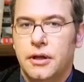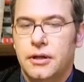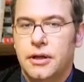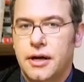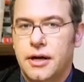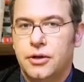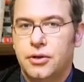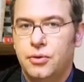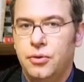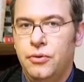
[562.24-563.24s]
there are
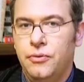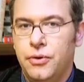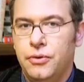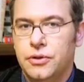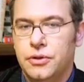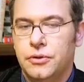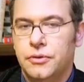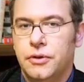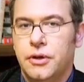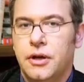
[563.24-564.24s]
two views
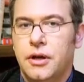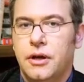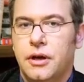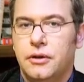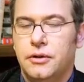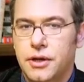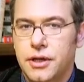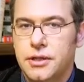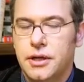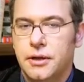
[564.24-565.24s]
on
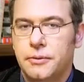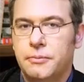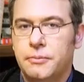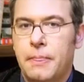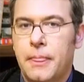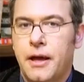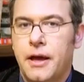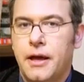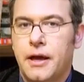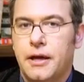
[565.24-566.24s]
risk,
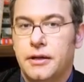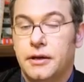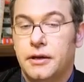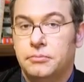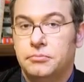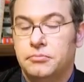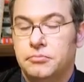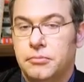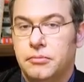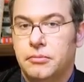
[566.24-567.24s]
the
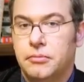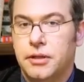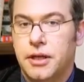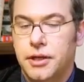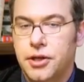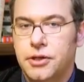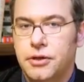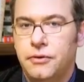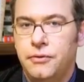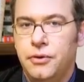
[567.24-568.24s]

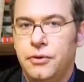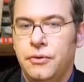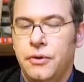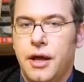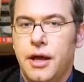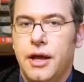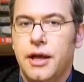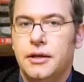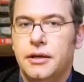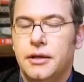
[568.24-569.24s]
traditional view
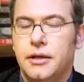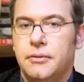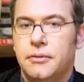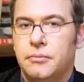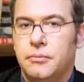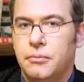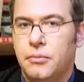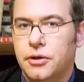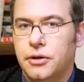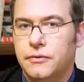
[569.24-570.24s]
and the
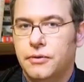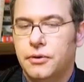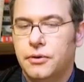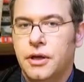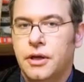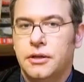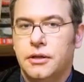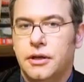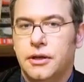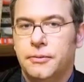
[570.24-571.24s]
modern view.
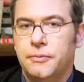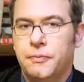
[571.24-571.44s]
The